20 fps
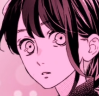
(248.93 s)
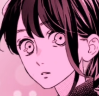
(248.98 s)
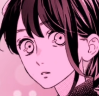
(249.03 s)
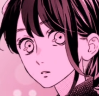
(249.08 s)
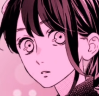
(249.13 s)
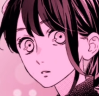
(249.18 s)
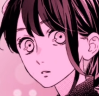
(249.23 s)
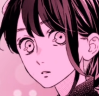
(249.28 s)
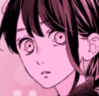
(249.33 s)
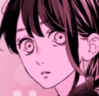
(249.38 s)

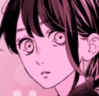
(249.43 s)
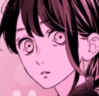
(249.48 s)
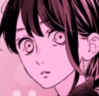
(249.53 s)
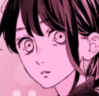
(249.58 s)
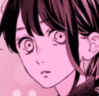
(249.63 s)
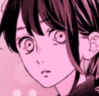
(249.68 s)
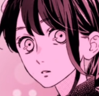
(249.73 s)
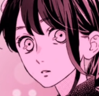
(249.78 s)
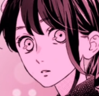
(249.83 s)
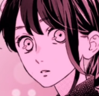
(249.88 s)

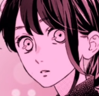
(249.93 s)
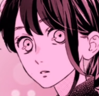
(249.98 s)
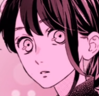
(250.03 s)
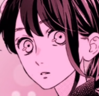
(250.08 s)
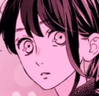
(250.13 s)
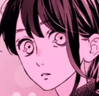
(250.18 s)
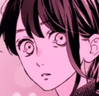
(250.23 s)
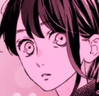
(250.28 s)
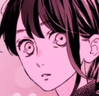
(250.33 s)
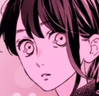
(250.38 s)

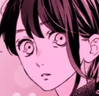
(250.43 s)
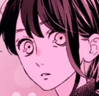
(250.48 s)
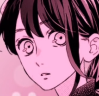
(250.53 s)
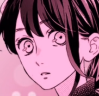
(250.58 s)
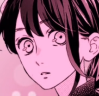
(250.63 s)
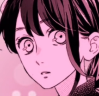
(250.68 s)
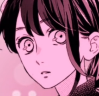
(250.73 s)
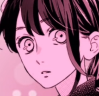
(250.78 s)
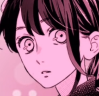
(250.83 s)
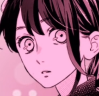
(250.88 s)

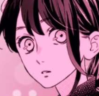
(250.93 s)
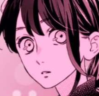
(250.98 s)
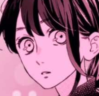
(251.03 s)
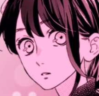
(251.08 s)
No one is speaking in this clip.